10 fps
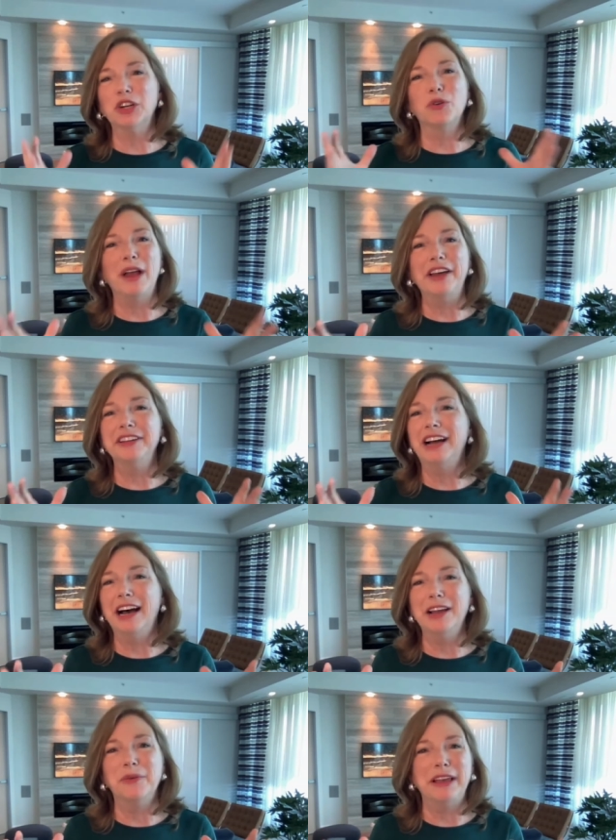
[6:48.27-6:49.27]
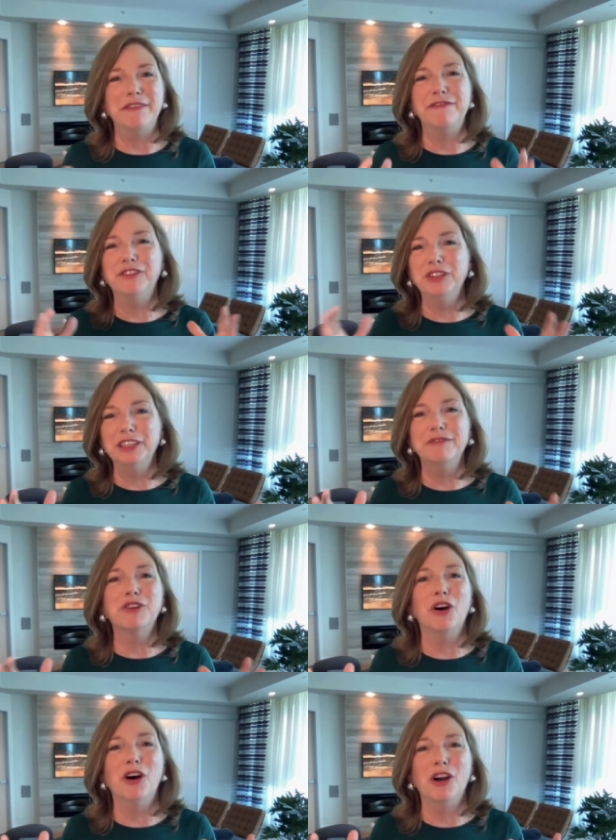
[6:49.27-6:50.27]
crowded highway full
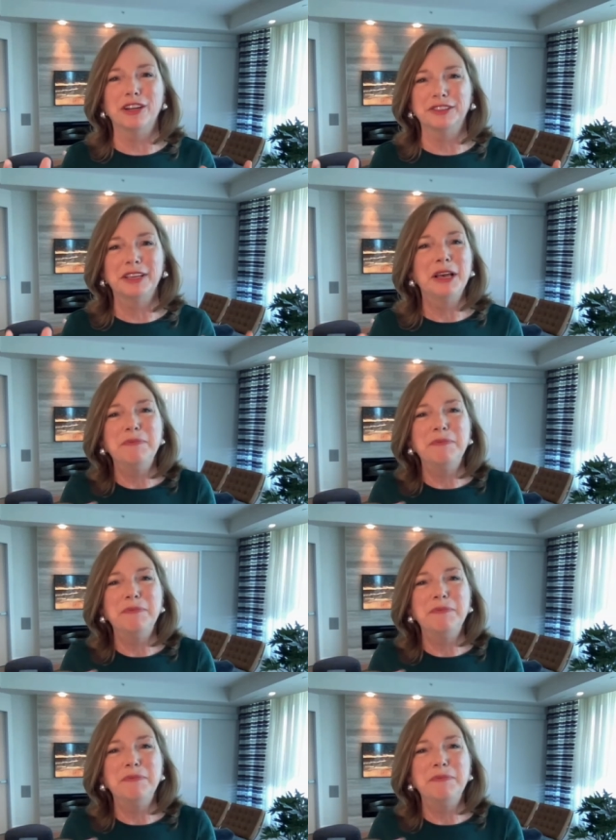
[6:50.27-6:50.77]
of cars,